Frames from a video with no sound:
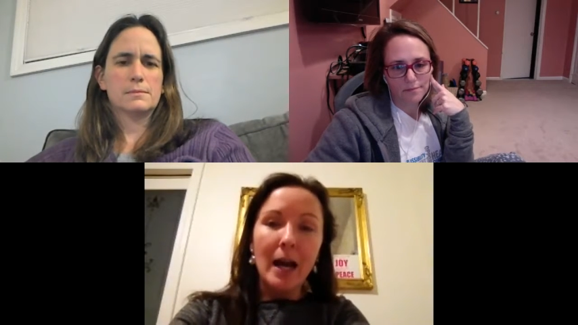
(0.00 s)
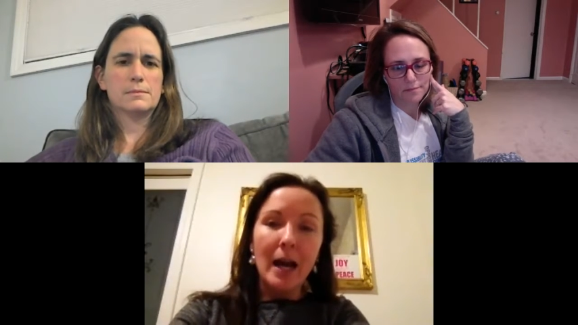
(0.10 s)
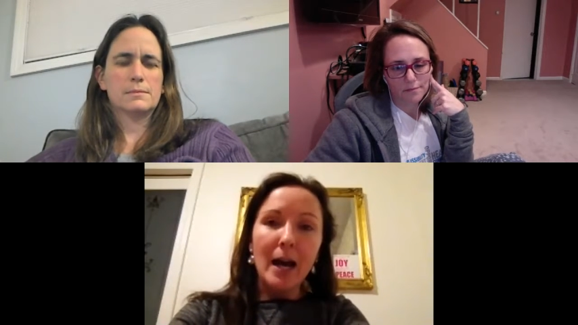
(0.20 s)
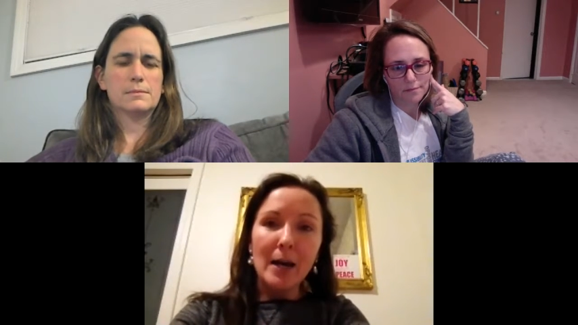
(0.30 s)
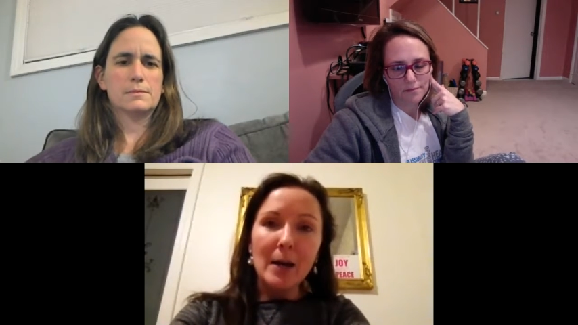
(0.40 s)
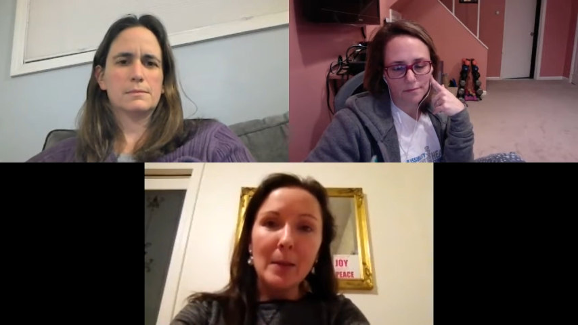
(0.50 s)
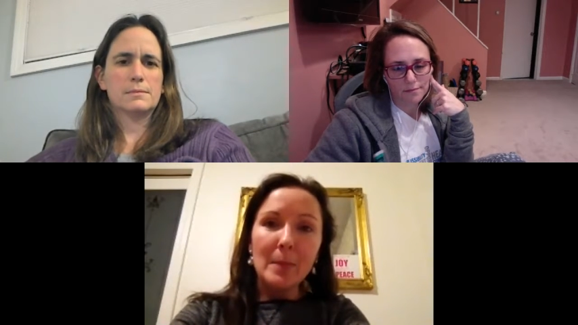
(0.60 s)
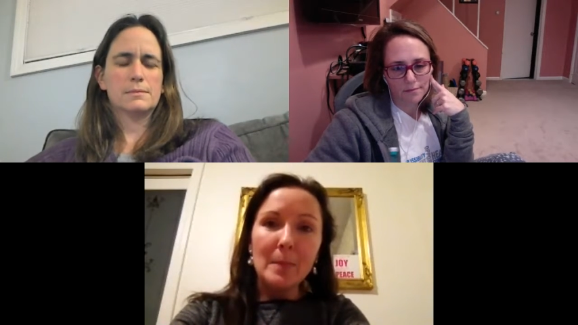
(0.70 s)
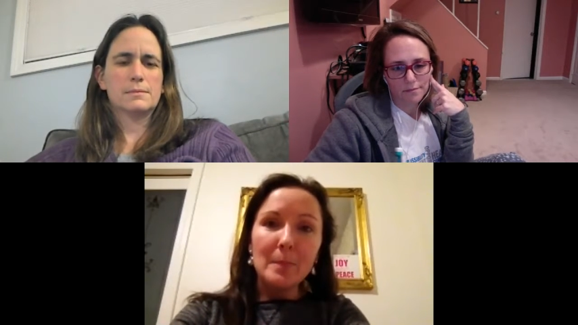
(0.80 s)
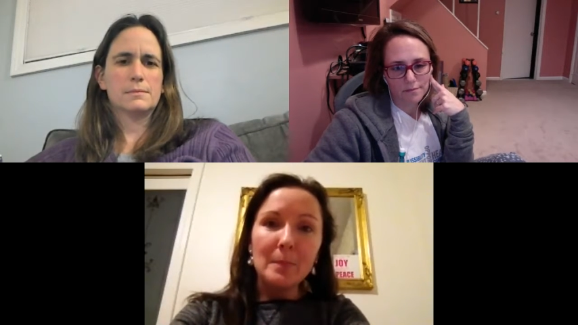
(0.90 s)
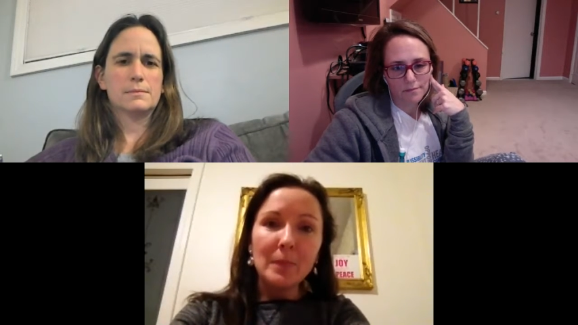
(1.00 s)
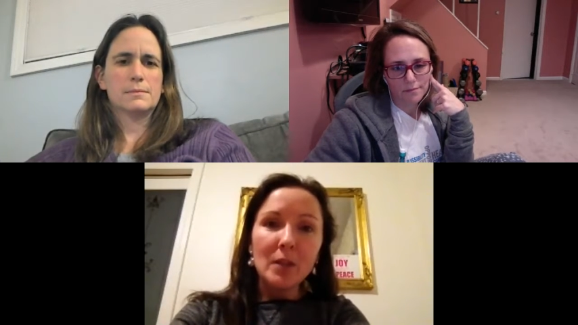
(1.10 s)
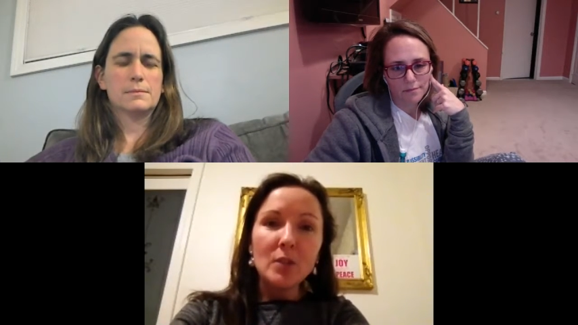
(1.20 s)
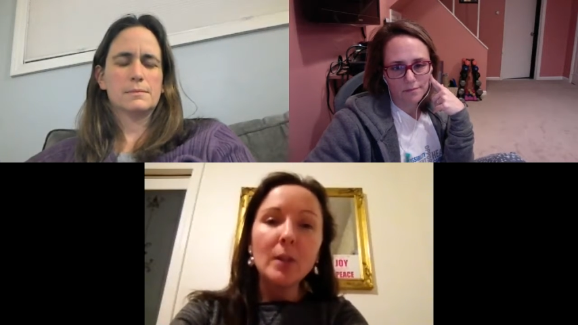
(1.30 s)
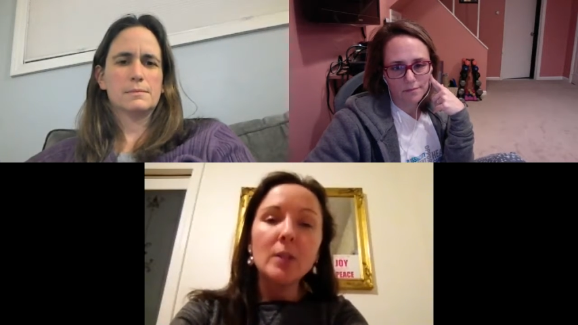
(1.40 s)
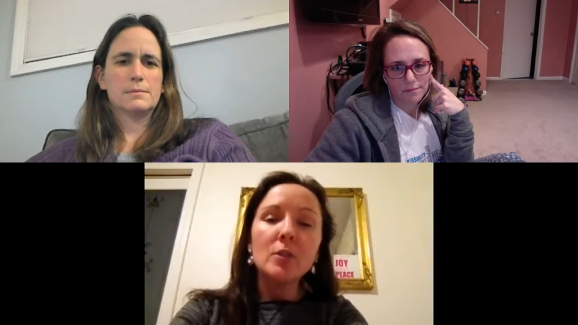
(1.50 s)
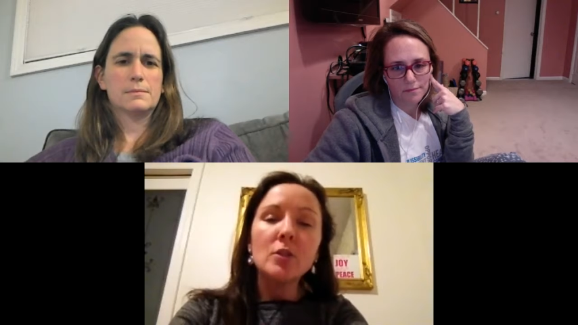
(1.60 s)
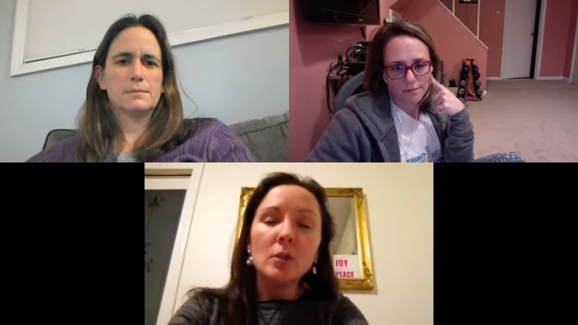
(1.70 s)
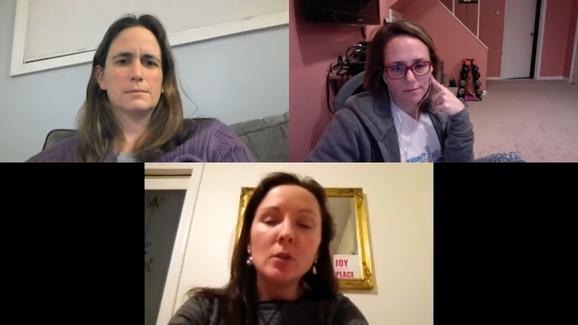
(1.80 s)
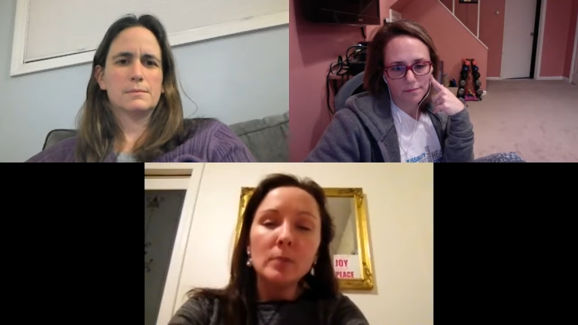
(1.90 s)
Speaker 1: Um, so I
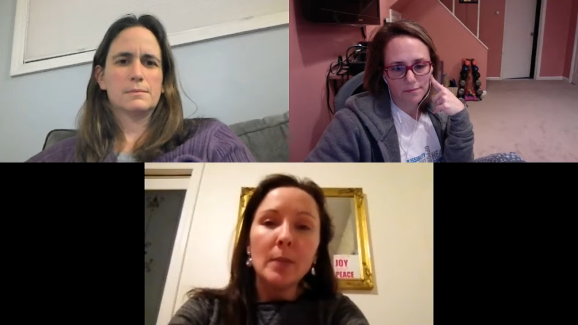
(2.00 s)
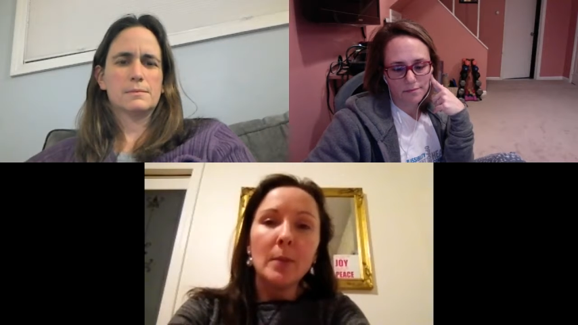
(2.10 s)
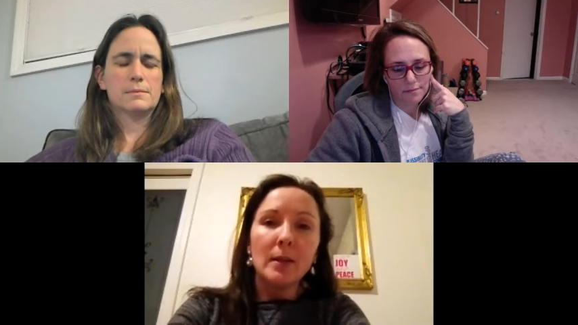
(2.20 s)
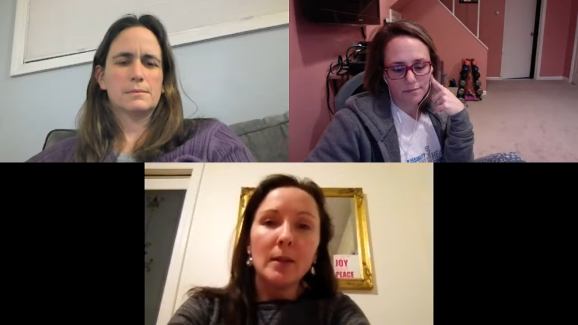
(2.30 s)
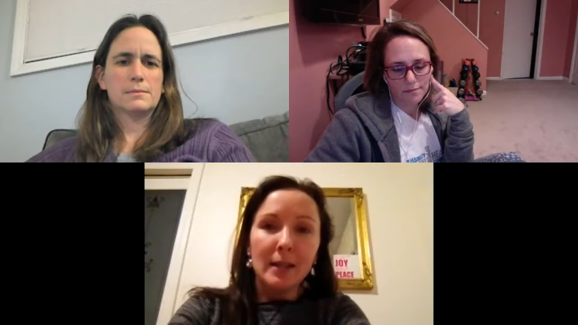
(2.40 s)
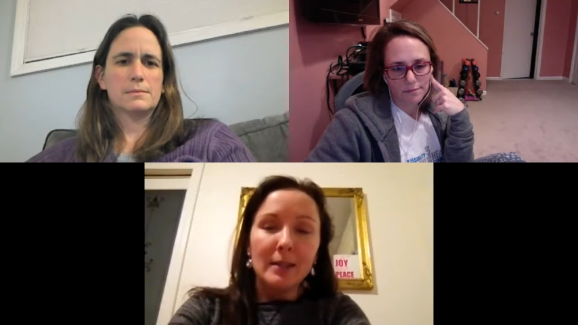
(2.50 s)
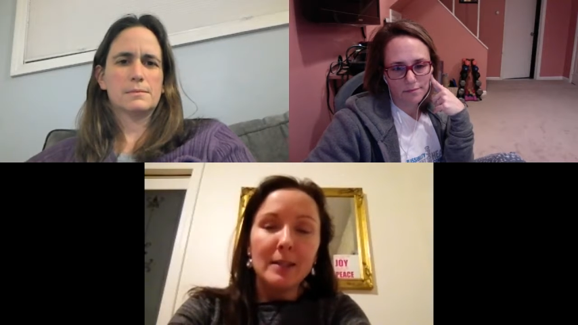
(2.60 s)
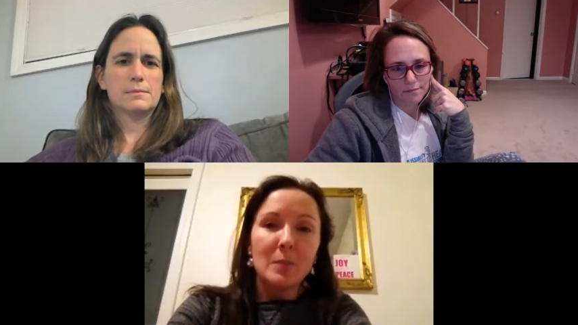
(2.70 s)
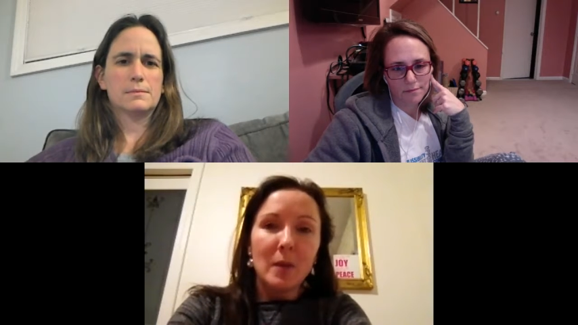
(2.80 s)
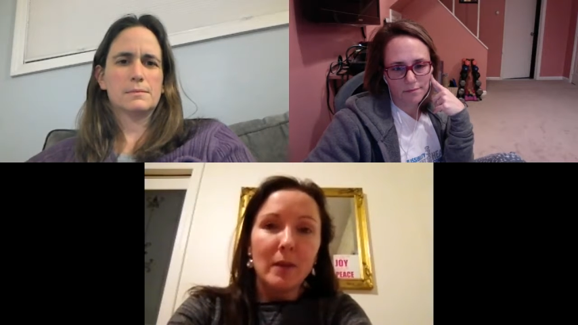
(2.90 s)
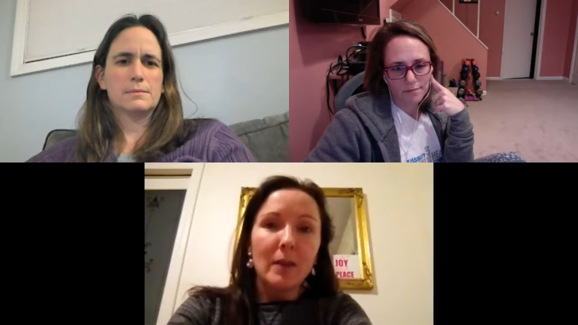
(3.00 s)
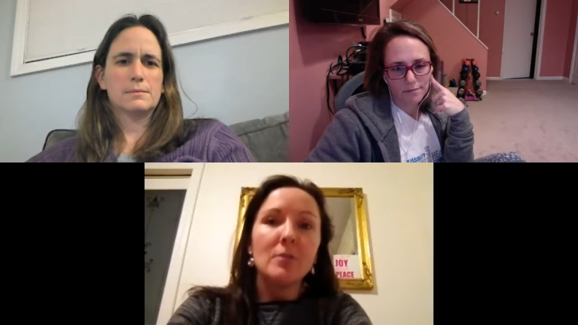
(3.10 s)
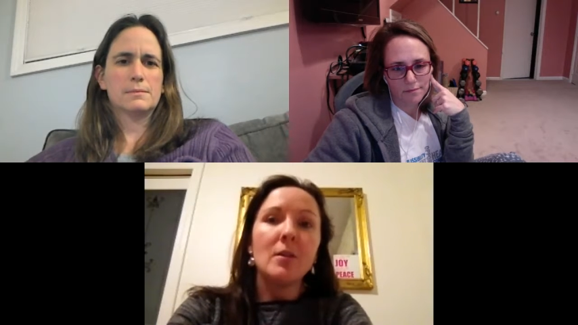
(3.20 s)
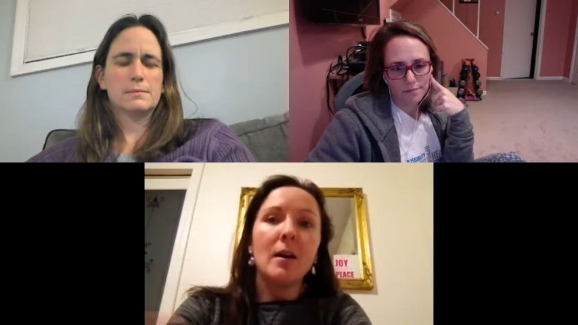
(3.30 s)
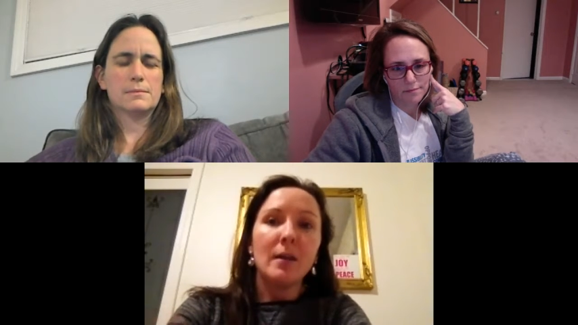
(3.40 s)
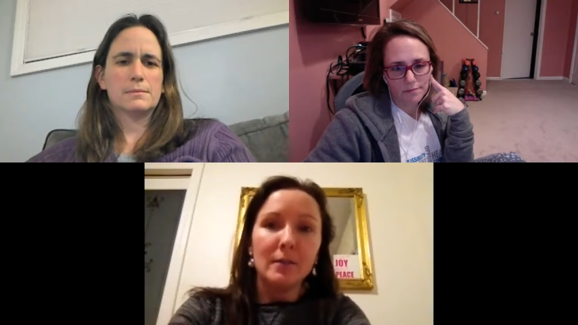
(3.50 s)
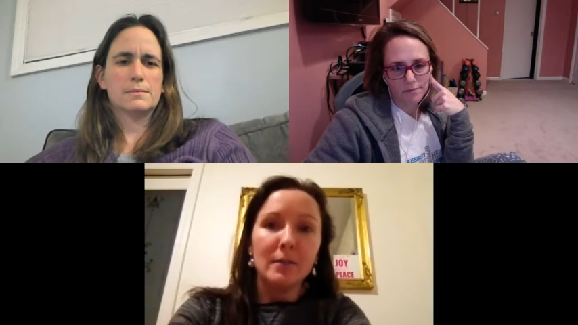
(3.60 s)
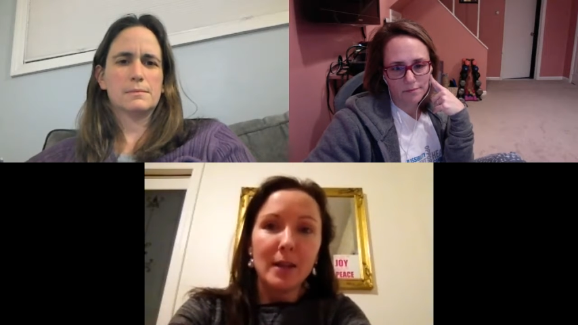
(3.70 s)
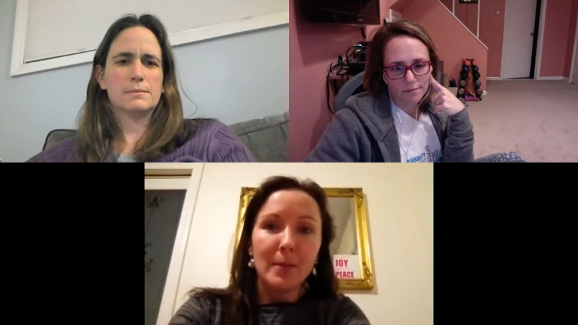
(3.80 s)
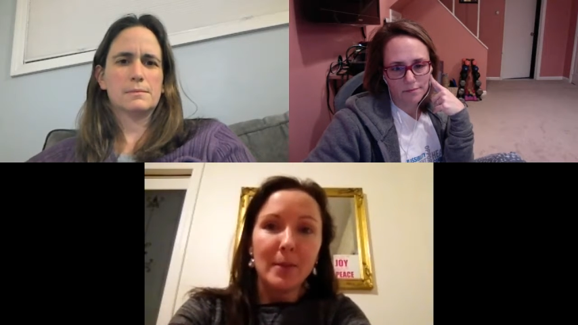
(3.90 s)
don't like my clients to spend like a ton of
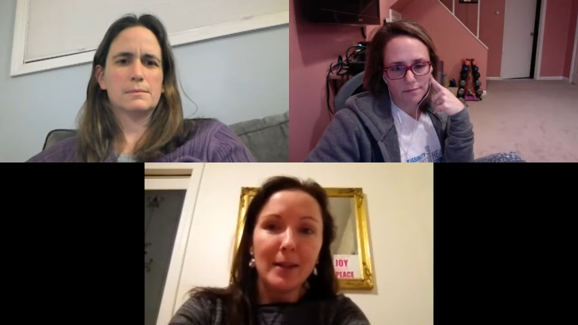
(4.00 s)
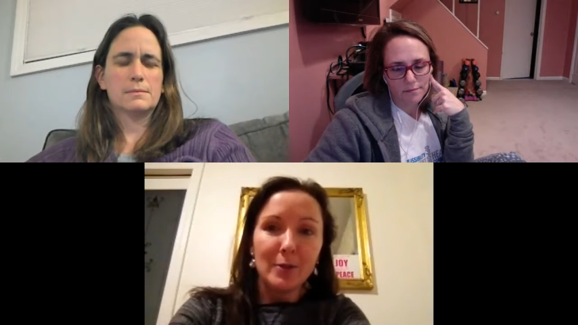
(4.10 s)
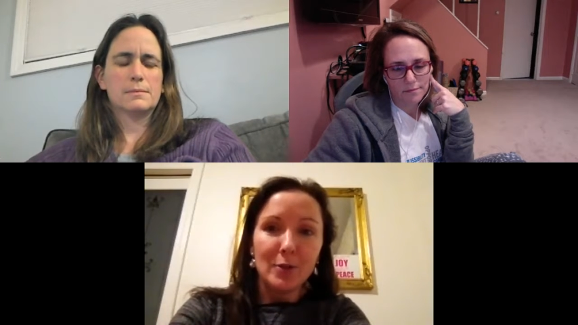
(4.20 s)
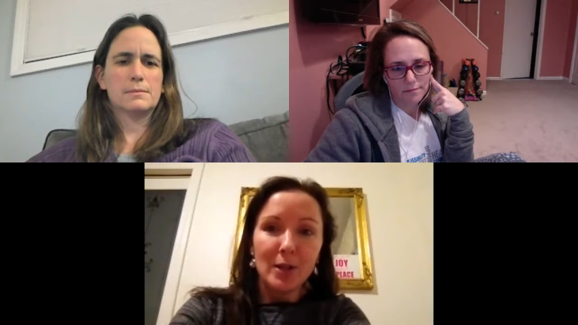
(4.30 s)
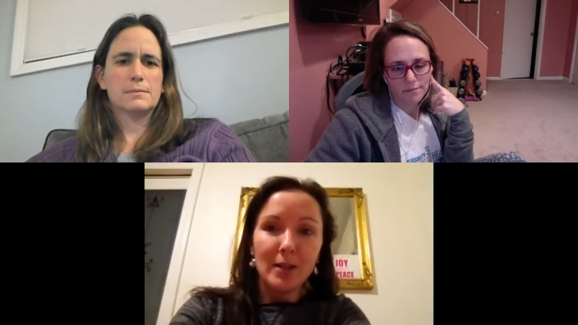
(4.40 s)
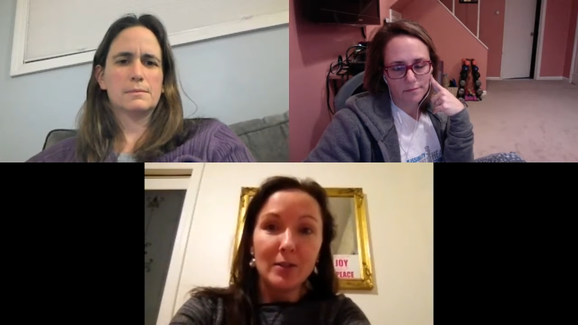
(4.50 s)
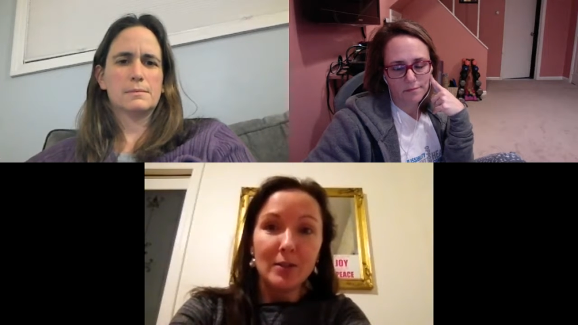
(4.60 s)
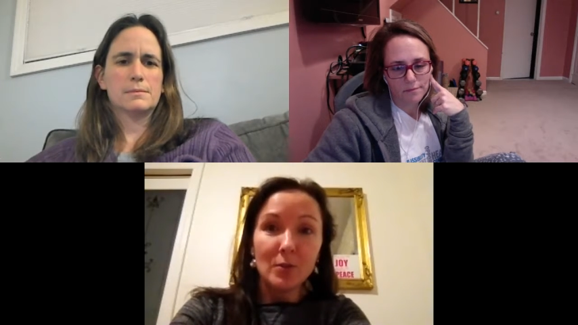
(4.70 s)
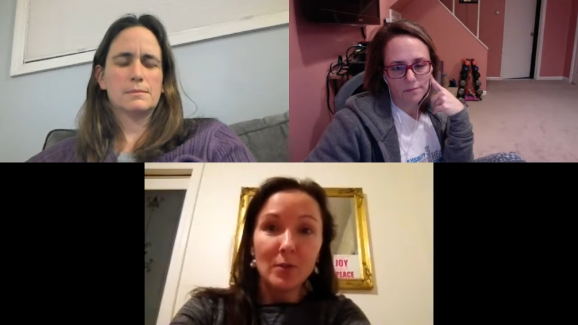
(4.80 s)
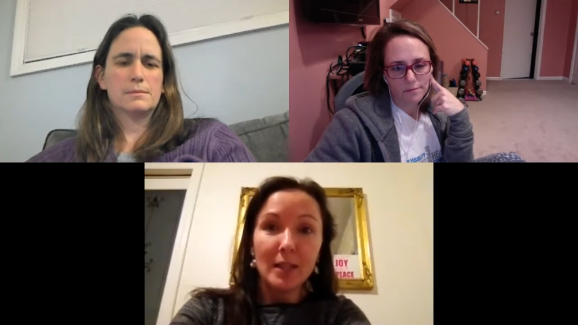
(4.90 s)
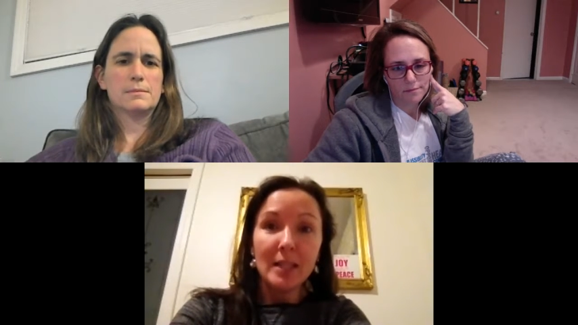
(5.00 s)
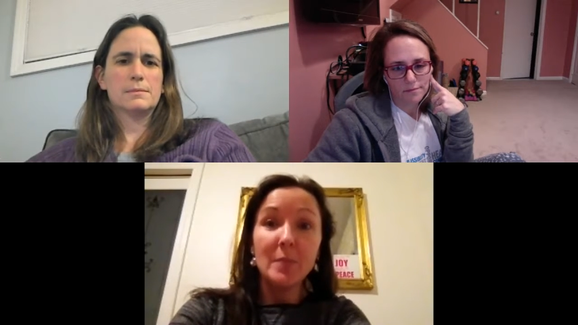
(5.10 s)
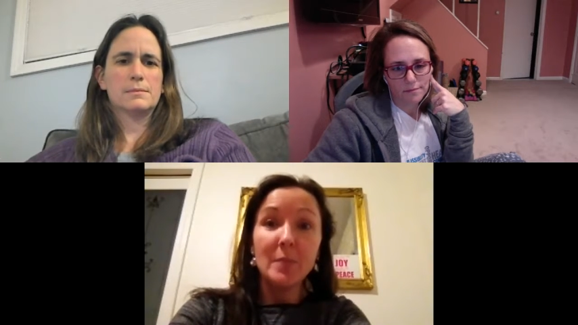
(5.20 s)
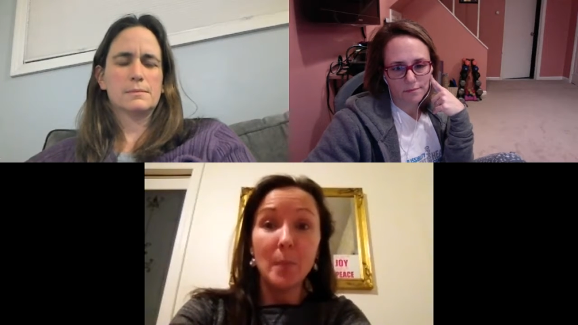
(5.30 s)
time and energy on stories,